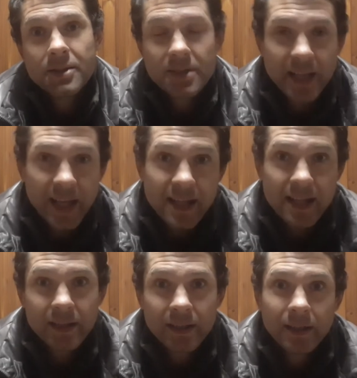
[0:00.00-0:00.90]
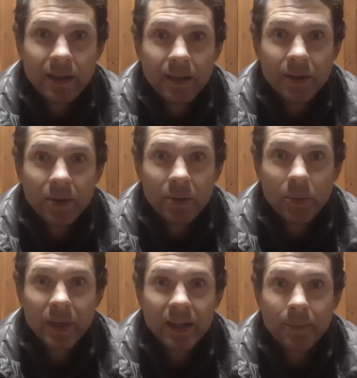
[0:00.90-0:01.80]
Together
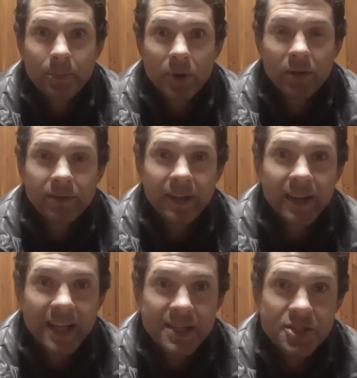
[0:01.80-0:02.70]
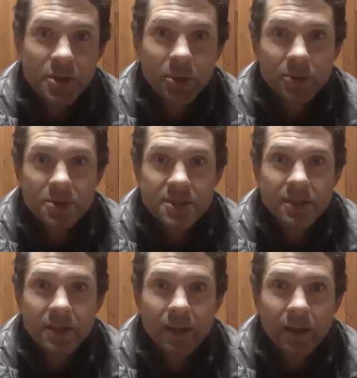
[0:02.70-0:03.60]
with the profit that's yours,
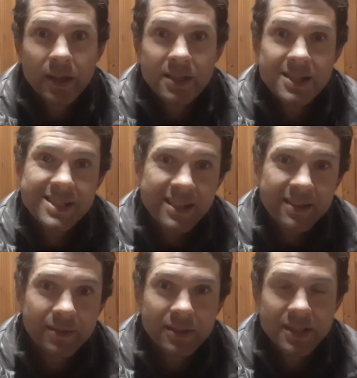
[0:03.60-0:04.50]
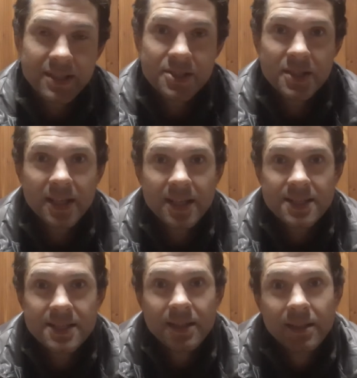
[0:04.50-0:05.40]
the disadvantage
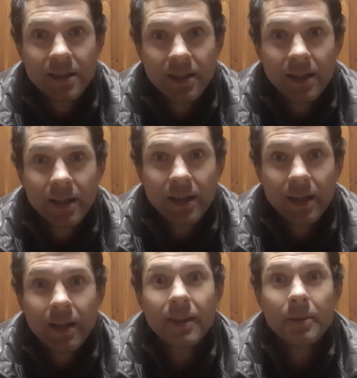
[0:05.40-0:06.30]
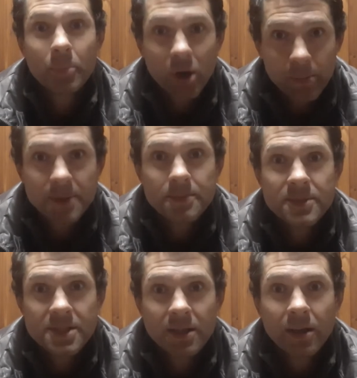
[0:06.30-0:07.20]
is the
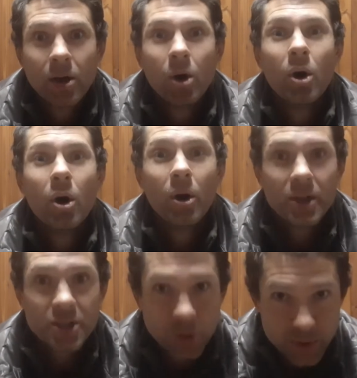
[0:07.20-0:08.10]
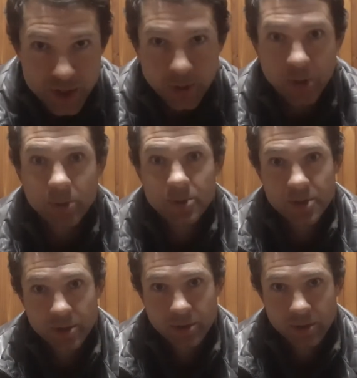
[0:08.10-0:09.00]
problems is also
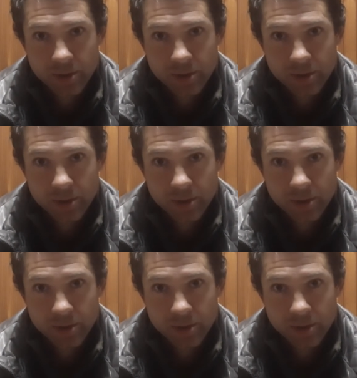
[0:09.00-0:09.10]
yours.